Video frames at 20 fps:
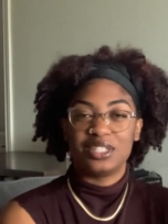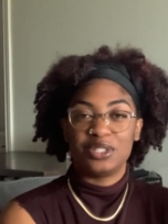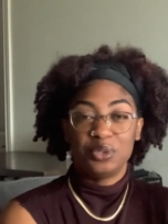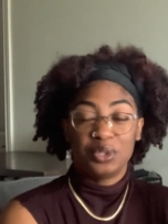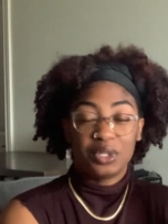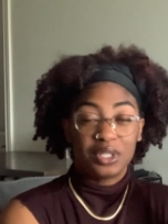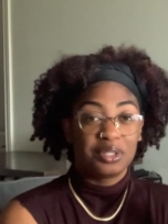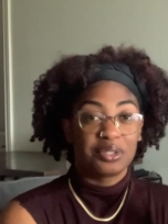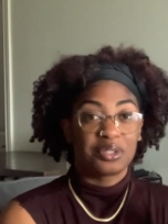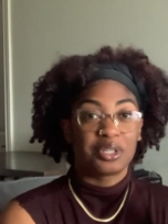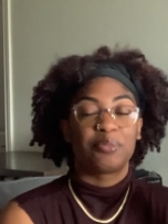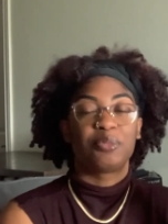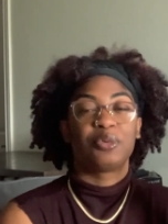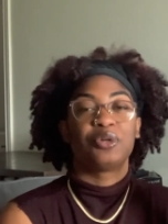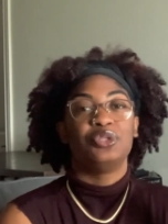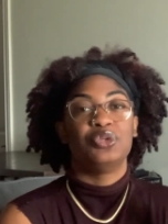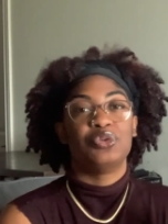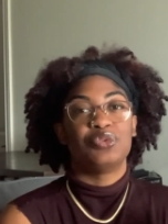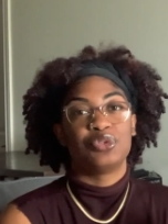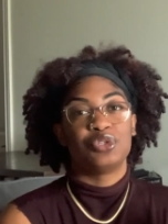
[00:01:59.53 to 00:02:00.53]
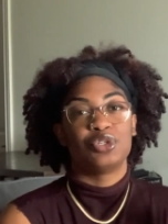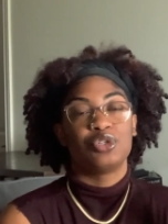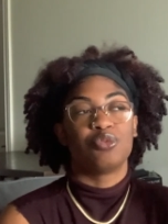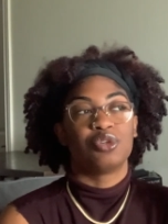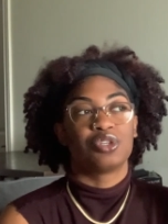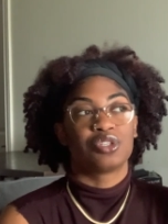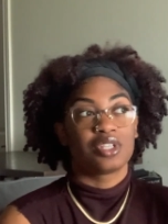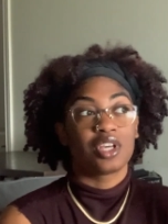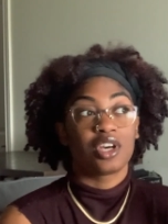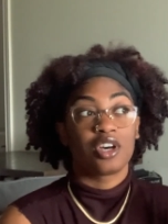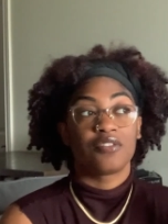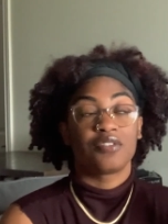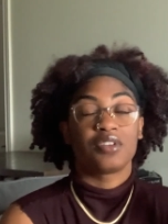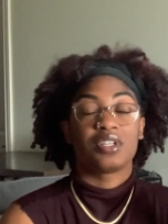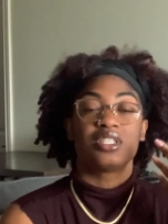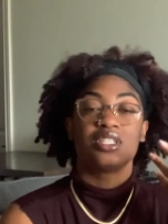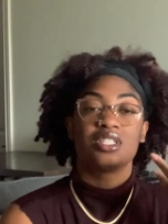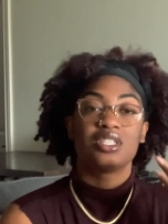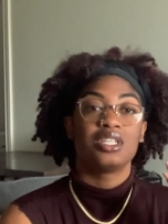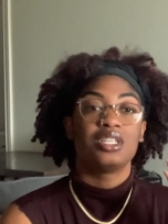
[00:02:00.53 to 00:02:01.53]
You can look up on YouTube yourself
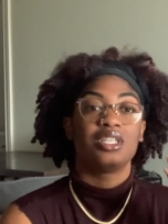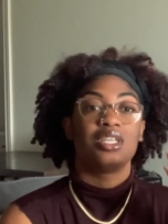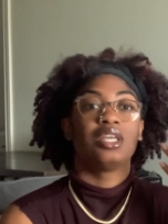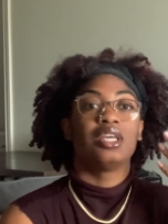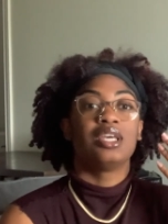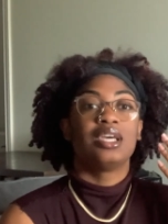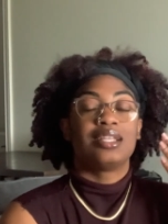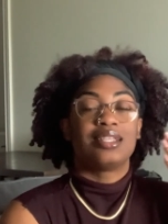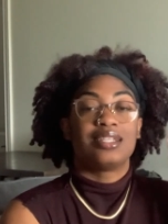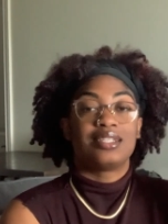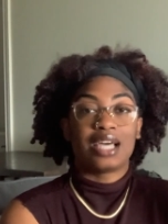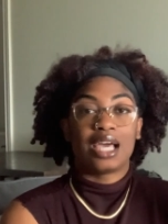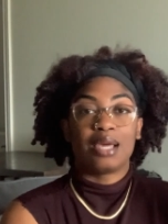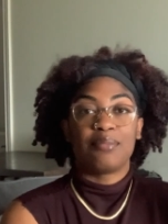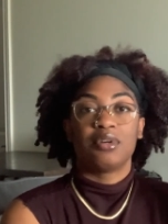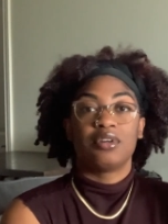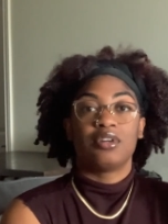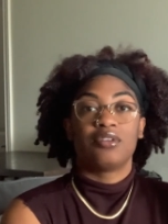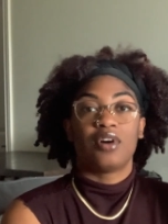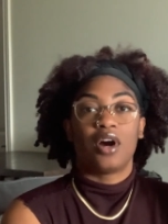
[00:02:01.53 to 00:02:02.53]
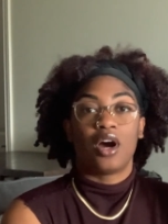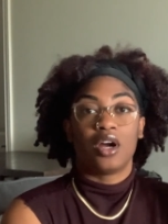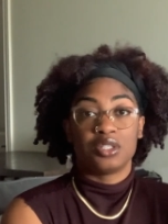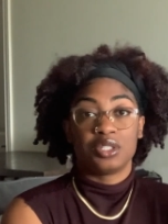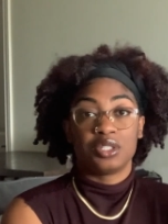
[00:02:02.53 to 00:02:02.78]
and see the type of art